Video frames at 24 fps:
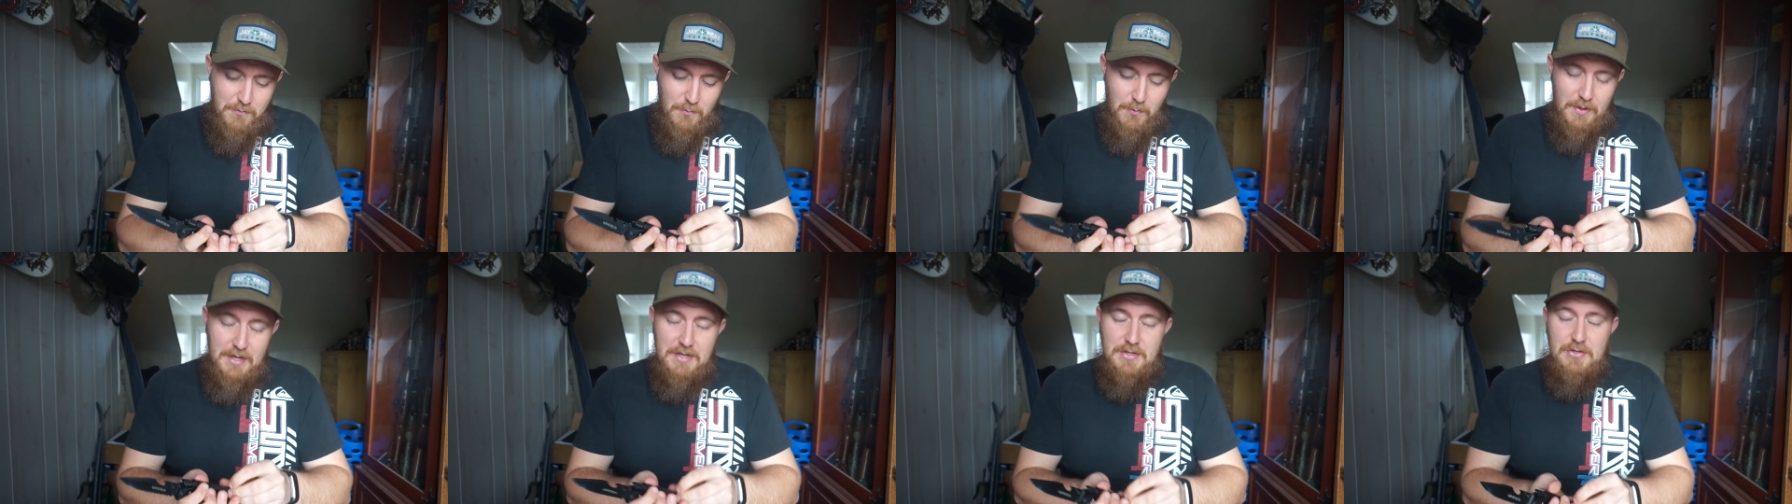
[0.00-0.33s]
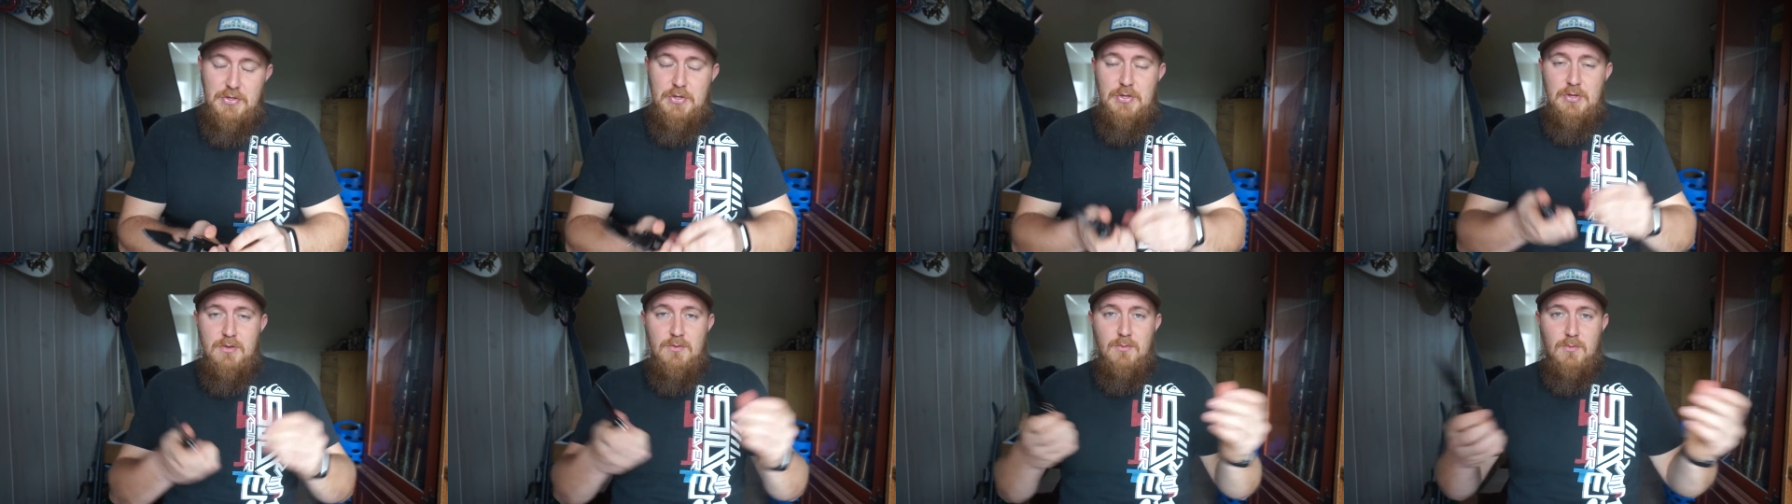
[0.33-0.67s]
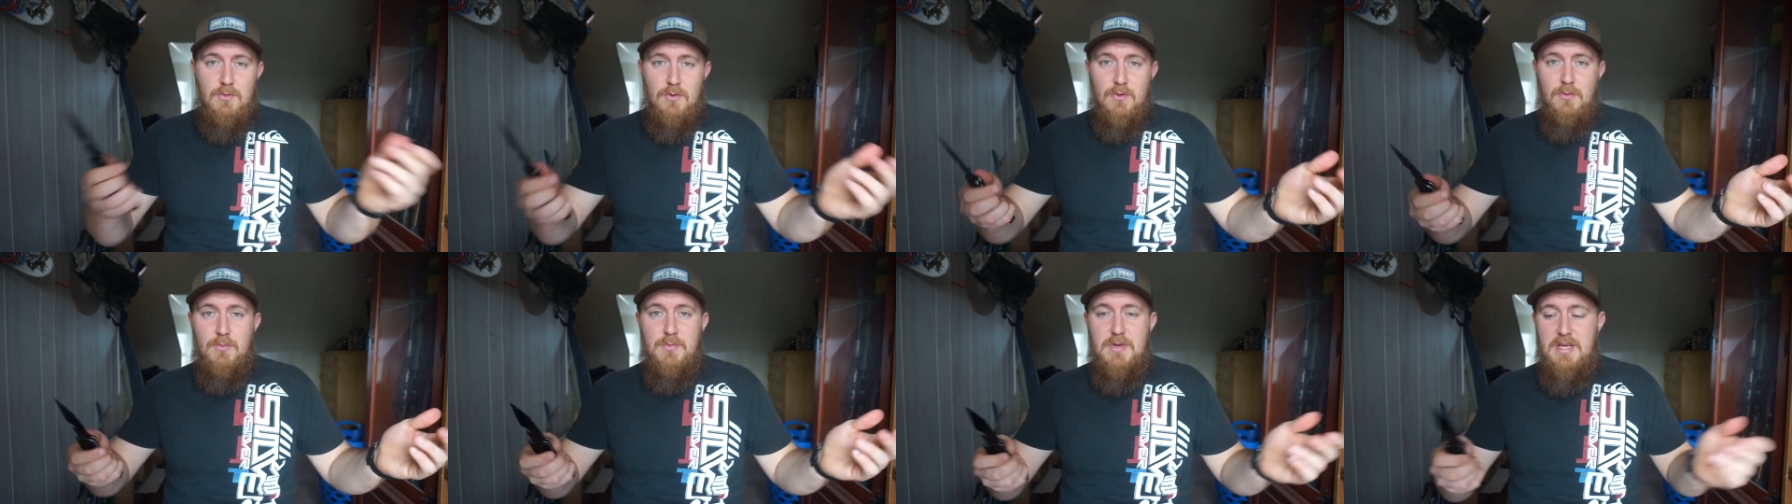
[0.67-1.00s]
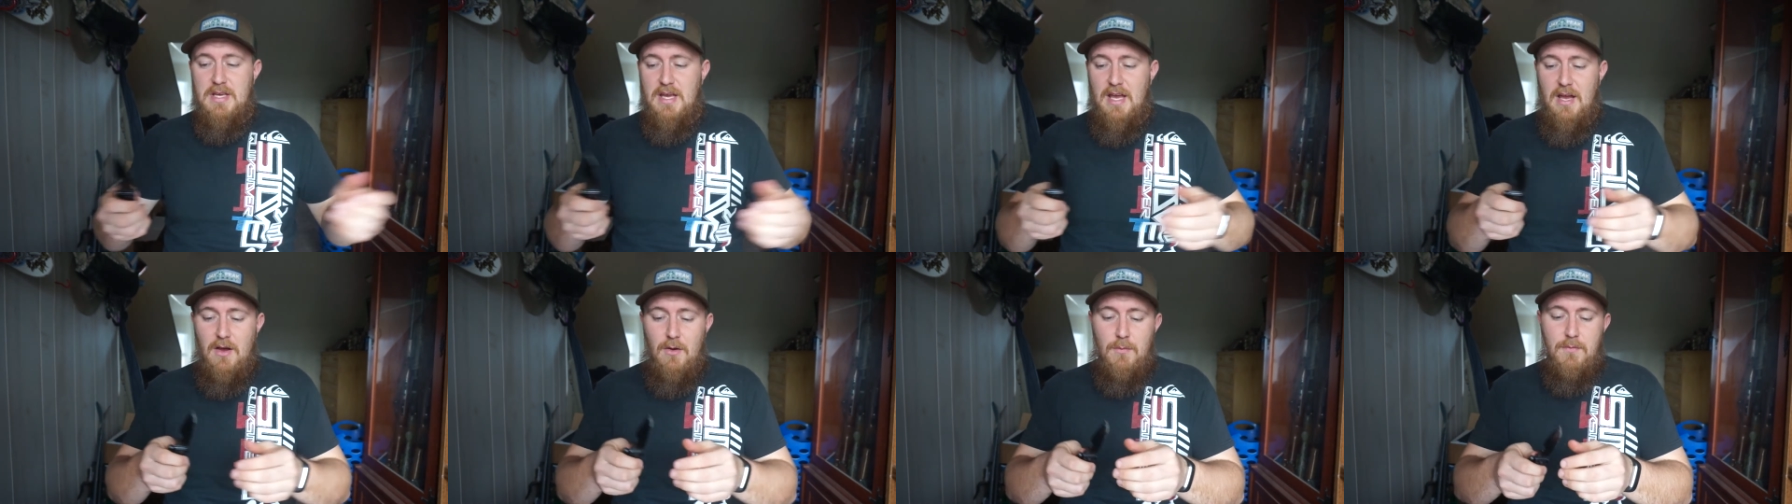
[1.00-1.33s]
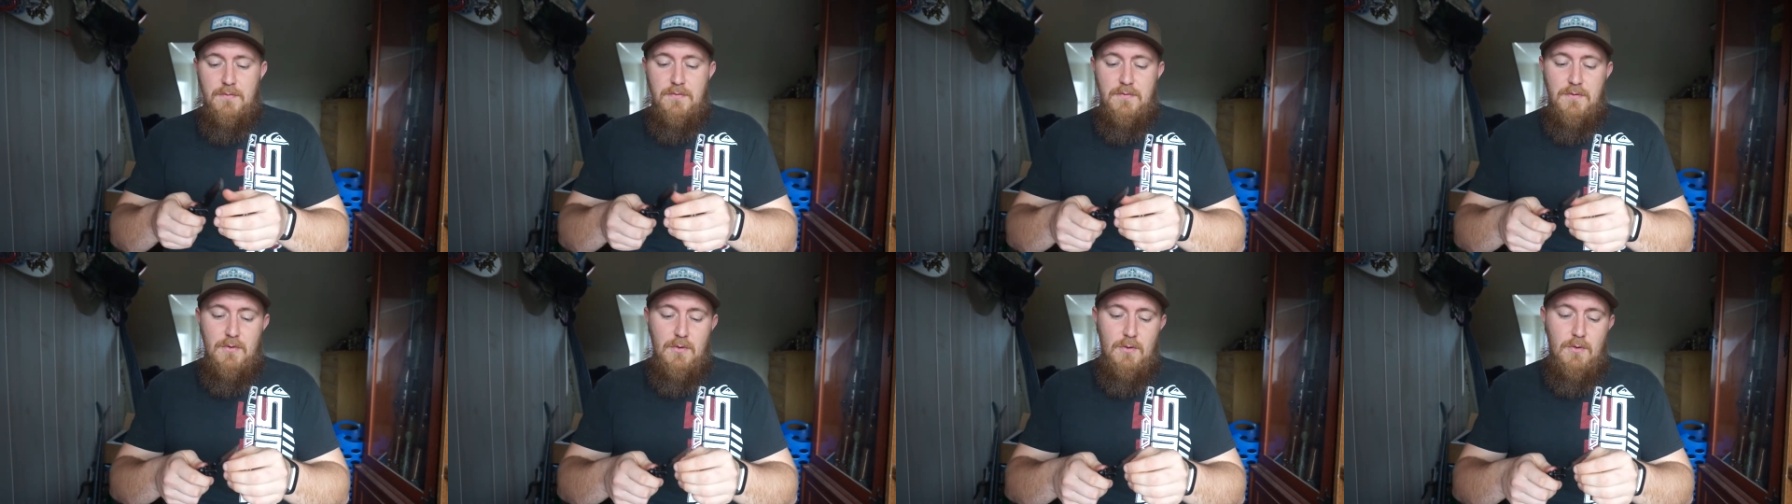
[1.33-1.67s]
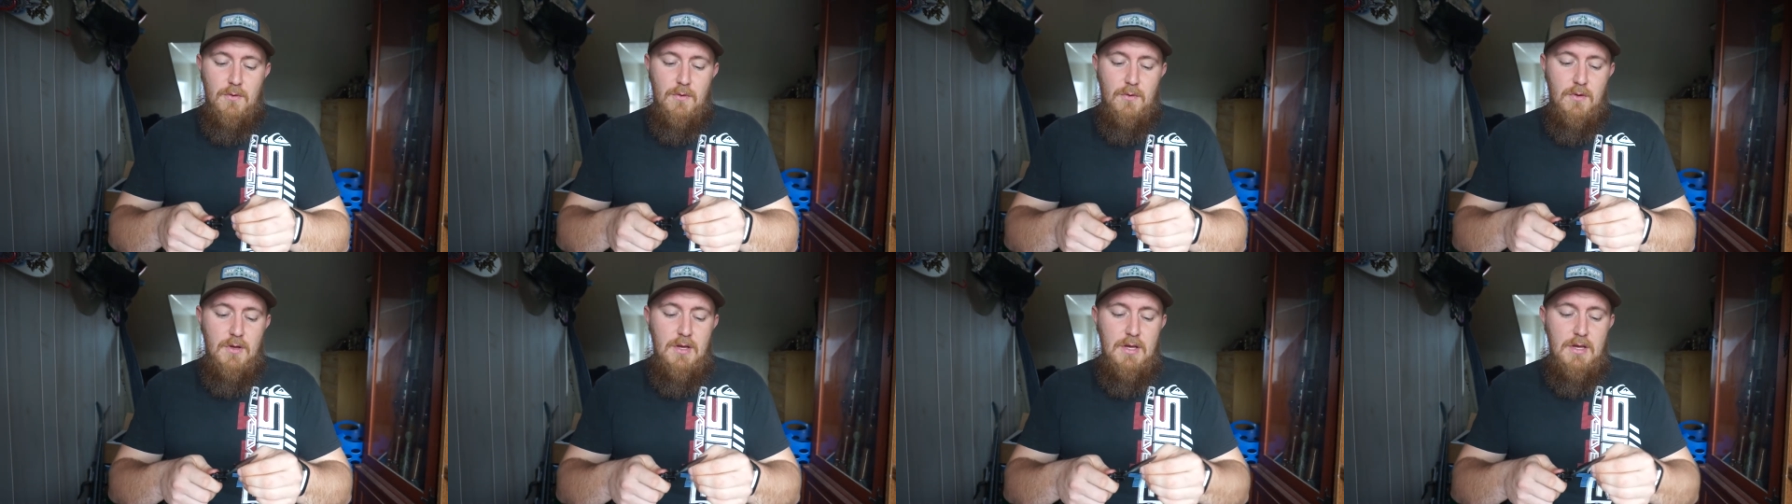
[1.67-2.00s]
which will be
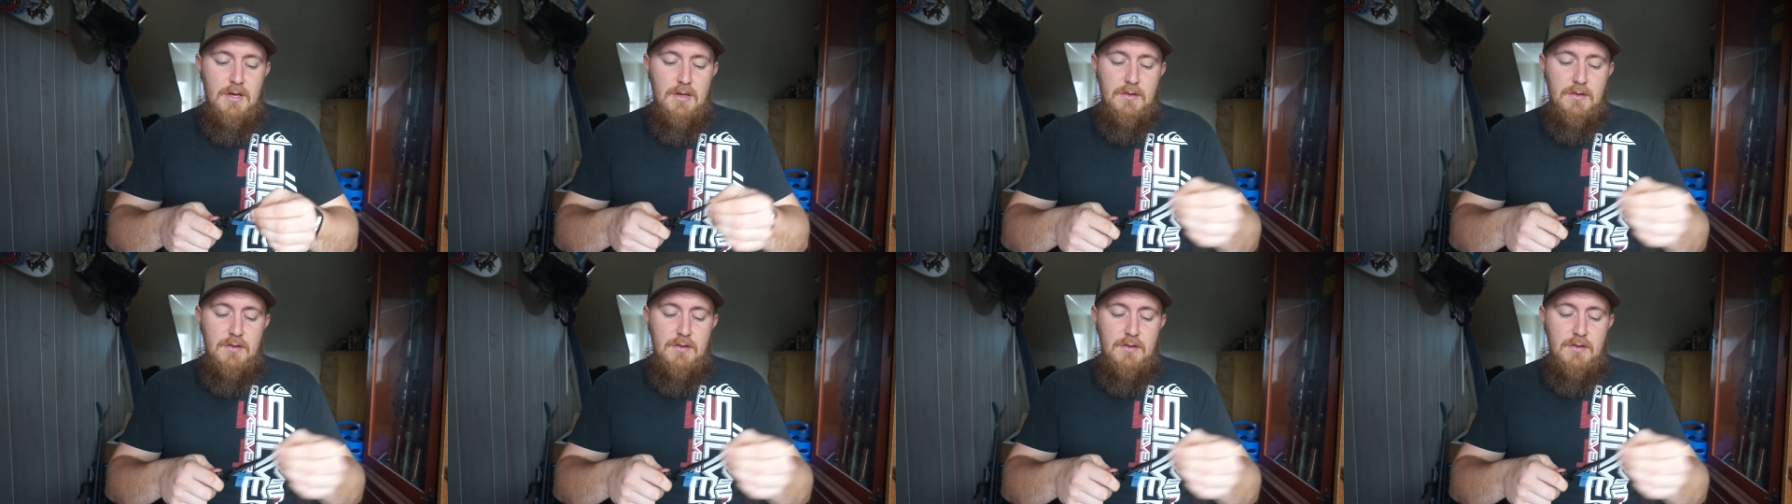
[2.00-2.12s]
helpful